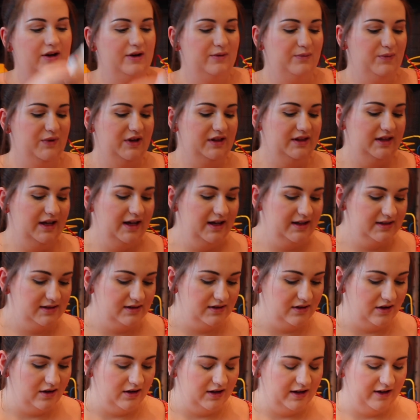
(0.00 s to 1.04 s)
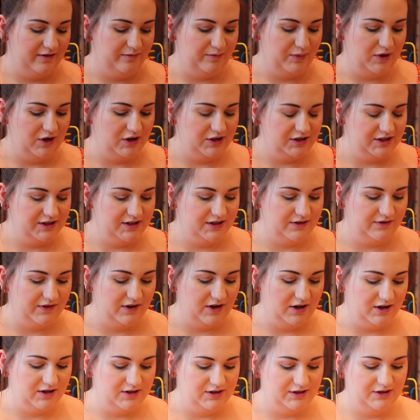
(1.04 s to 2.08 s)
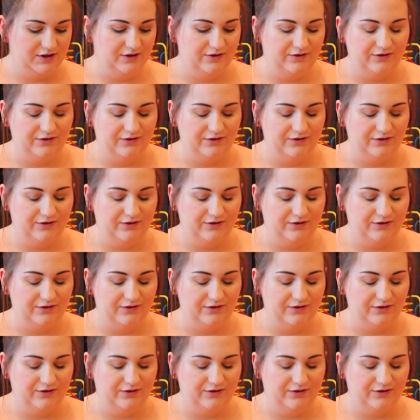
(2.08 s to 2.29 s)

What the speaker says: But that's all I've purchased for her so